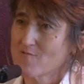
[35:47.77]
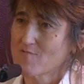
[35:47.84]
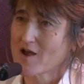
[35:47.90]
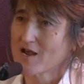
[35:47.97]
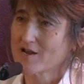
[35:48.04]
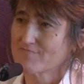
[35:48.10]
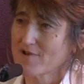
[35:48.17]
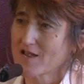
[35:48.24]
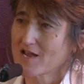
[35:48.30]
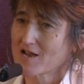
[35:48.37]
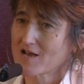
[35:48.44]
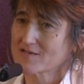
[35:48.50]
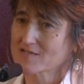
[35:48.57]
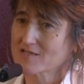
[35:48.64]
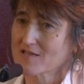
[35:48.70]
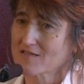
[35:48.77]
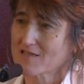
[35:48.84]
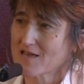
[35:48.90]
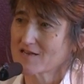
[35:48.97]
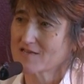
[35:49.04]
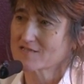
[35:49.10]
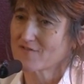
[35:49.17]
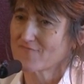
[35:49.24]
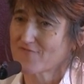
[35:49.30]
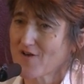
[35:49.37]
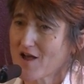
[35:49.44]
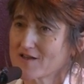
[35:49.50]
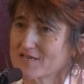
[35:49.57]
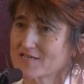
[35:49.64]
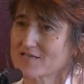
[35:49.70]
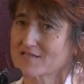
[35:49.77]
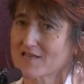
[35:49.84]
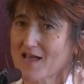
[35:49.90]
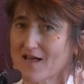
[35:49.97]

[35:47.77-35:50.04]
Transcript: where I realised that they had divided the